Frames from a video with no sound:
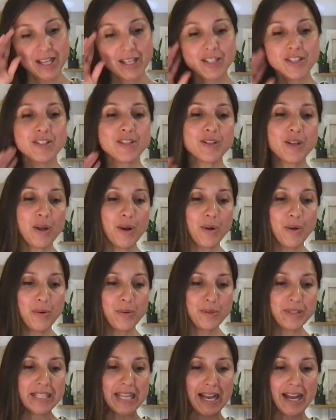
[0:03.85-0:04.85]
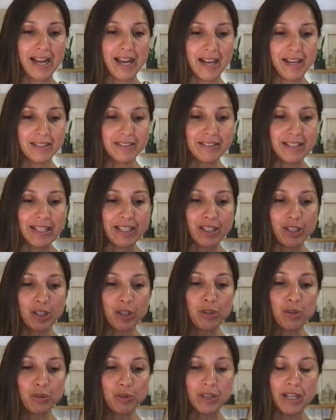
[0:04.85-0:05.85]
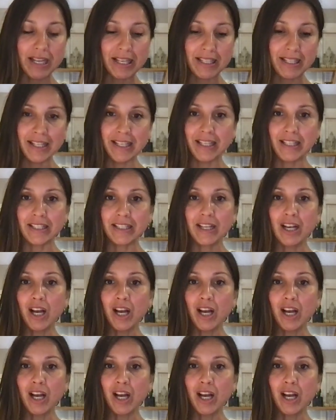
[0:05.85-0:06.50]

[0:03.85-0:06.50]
So, yeah, like creating